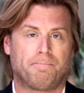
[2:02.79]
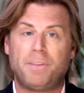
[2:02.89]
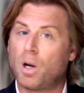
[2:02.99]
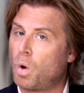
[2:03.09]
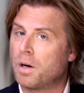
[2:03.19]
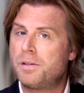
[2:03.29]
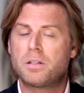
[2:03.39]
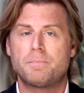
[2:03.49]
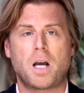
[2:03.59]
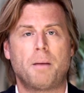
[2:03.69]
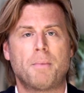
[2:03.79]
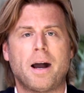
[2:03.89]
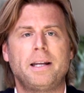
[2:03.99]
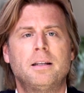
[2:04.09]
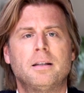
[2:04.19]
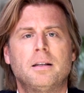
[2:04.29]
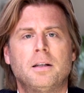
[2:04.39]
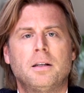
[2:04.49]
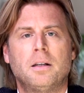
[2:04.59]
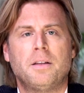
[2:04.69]
their words, not mine.
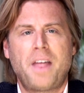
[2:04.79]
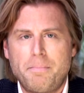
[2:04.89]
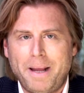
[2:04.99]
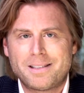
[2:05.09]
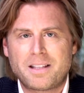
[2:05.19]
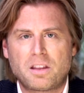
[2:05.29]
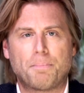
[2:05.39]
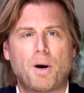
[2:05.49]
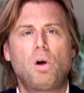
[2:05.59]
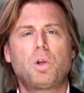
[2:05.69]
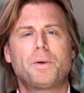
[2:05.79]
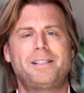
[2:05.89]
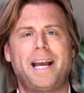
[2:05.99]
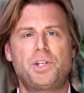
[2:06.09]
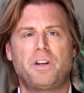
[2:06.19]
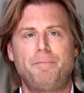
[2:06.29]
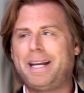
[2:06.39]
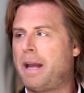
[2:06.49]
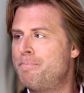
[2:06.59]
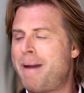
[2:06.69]
That means that the polarization of
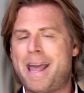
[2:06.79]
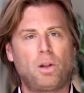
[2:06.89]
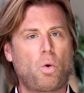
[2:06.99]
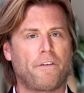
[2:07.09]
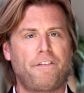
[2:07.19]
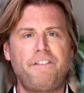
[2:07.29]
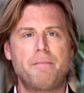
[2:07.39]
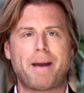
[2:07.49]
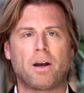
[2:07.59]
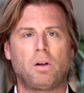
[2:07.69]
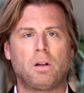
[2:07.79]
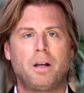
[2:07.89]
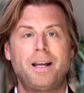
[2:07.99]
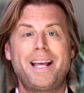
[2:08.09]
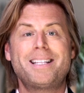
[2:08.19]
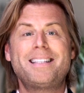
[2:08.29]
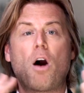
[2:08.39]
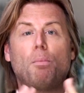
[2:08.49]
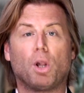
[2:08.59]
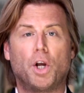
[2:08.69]
being a male or female is
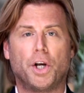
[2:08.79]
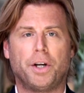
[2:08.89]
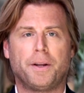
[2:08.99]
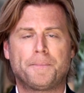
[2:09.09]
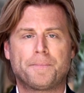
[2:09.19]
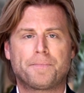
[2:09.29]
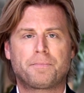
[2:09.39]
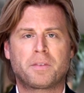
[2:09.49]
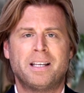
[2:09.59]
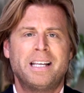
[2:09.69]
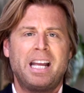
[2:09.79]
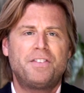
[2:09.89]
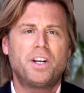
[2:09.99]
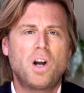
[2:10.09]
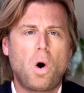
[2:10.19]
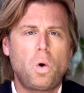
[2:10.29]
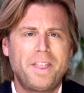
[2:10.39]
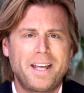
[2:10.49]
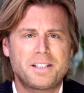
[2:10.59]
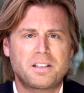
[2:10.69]
now blurred. If the goal
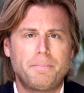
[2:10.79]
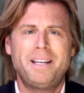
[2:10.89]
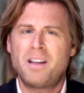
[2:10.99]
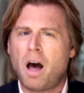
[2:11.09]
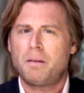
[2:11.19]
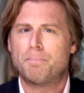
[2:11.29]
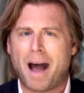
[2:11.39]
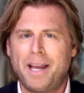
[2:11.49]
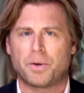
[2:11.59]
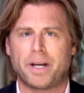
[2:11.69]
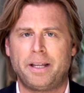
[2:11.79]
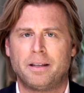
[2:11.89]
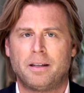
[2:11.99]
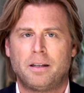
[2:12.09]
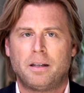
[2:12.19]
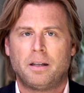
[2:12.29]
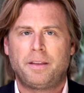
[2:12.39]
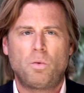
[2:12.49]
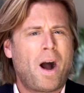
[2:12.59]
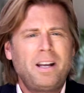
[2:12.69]
then is to be non-binary,
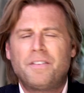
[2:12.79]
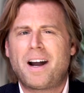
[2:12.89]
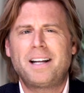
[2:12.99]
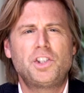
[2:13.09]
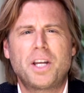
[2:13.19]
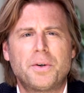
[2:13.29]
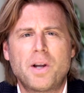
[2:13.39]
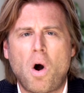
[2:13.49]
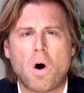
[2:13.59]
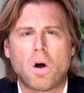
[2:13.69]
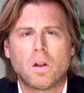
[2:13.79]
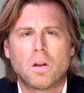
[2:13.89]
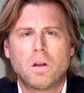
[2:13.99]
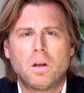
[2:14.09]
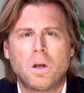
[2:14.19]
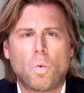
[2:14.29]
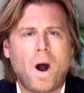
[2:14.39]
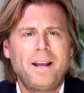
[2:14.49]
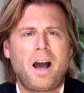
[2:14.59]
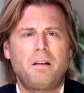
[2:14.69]
then why define gender at all?
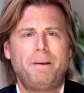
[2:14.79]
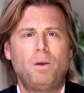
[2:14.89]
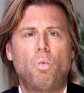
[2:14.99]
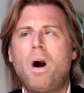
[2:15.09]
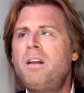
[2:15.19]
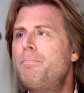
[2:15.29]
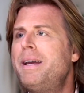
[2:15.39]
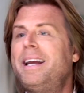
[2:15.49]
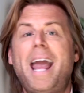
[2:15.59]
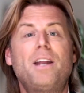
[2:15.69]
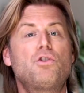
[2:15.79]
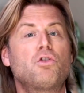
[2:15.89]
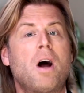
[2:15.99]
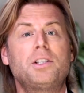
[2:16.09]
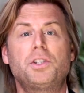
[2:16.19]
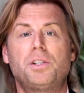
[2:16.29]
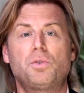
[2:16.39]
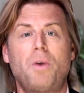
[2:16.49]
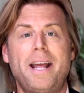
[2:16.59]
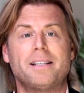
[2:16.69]
Why not be one big androgynous
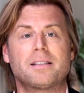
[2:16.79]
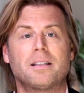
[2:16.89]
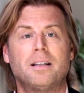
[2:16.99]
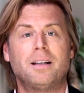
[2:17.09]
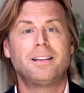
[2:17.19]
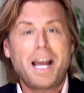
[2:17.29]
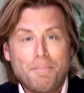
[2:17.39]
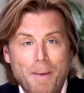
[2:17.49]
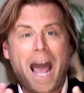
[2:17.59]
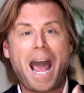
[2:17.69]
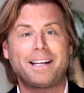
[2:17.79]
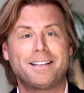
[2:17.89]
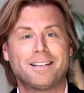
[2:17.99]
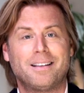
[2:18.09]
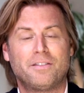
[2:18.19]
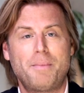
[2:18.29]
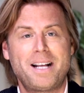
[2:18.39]
race, like Pat from